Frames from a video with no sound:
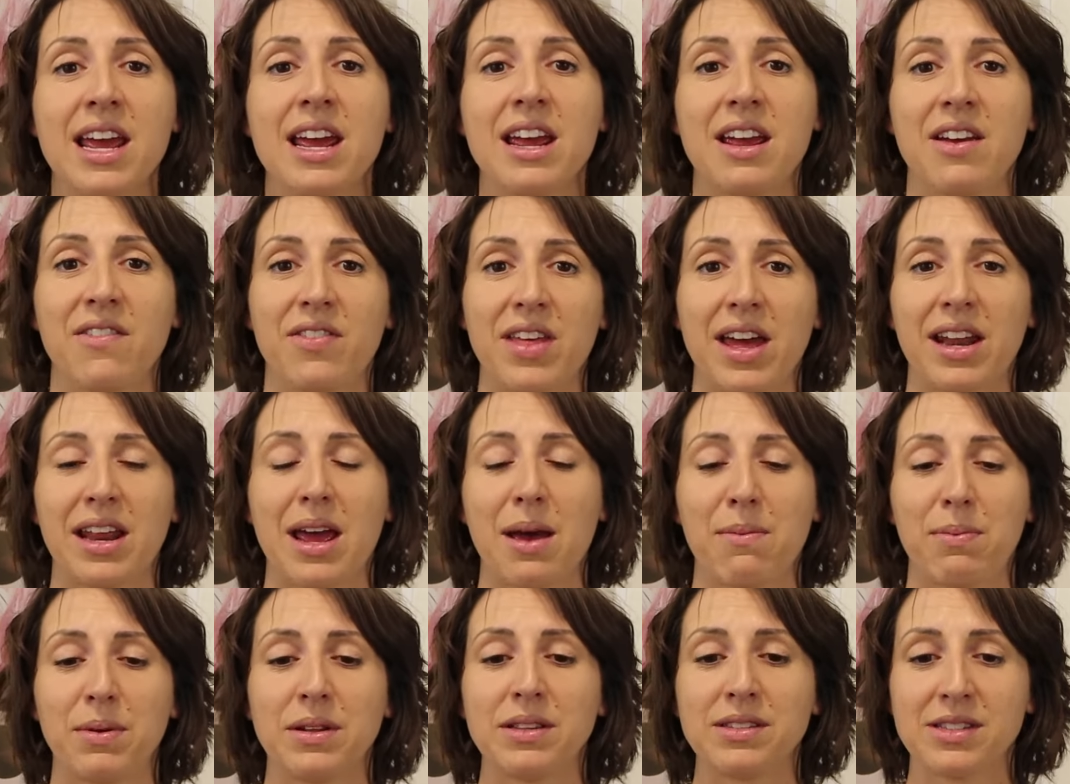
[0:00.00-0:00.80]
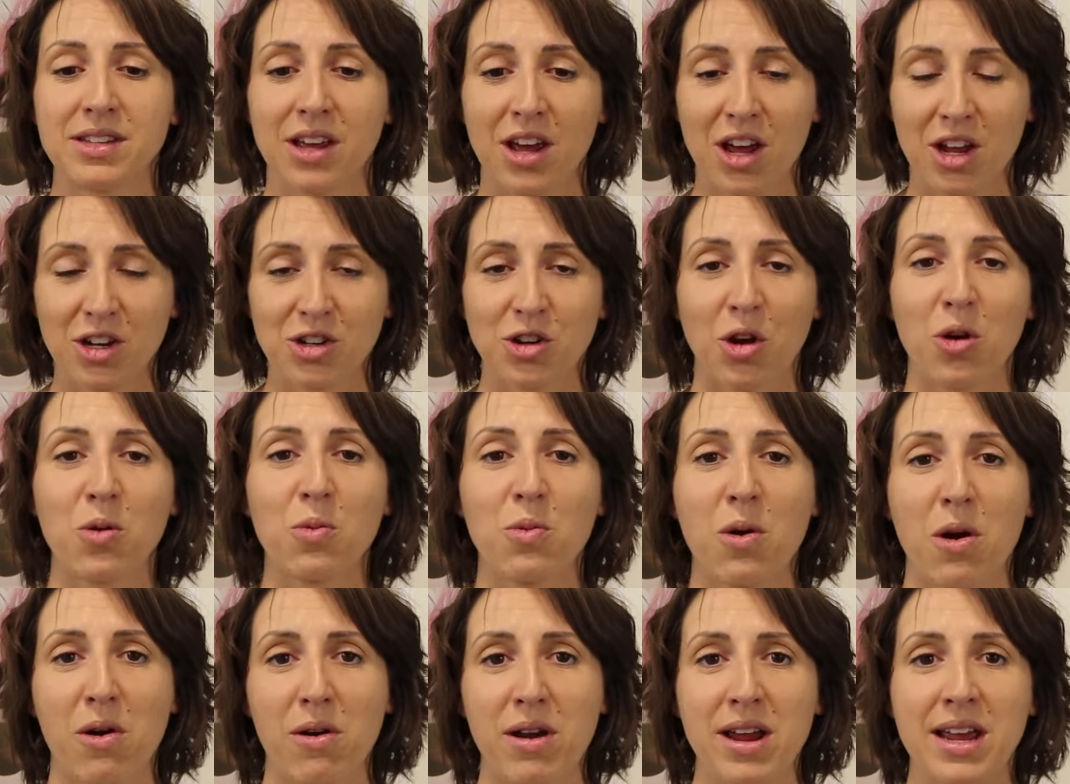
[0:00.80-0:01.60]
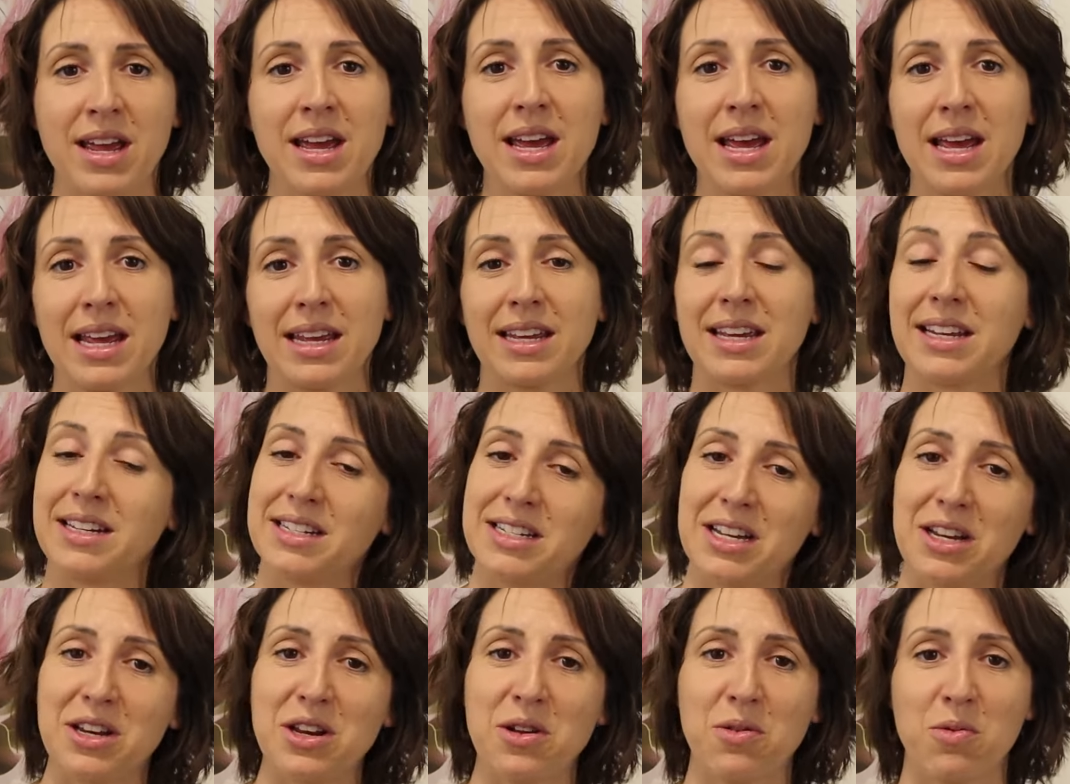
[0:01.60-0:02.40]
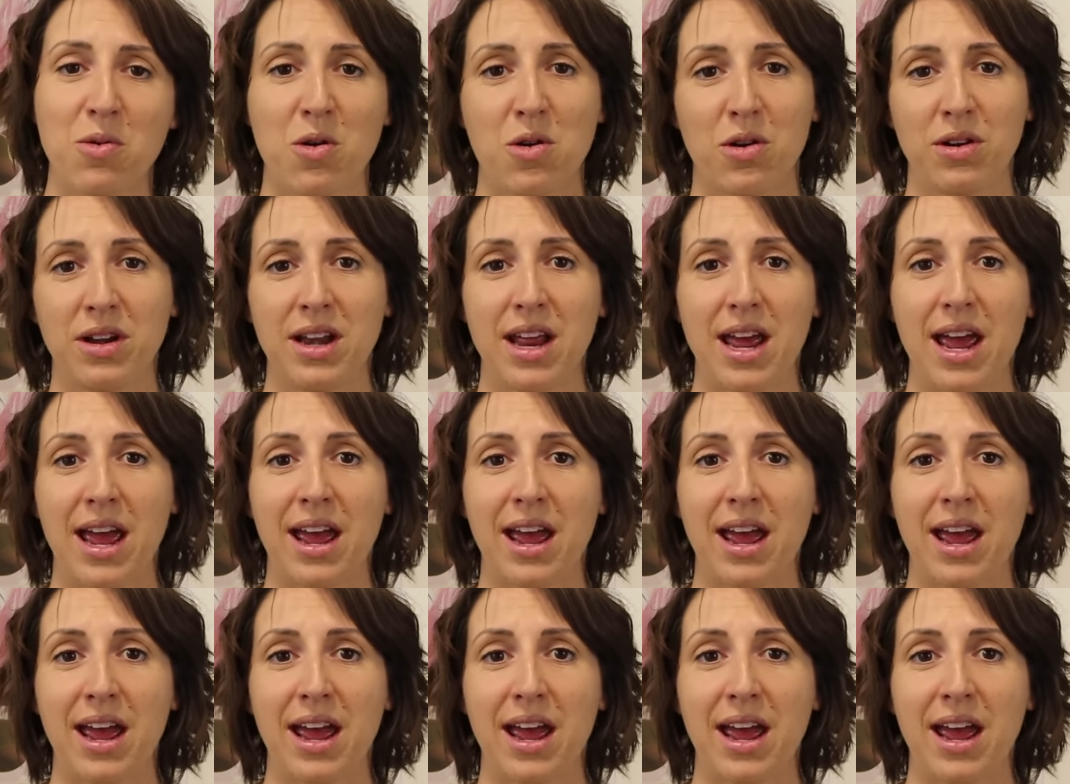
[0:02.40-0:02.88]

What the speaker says: If that happens, don't worry, continue on,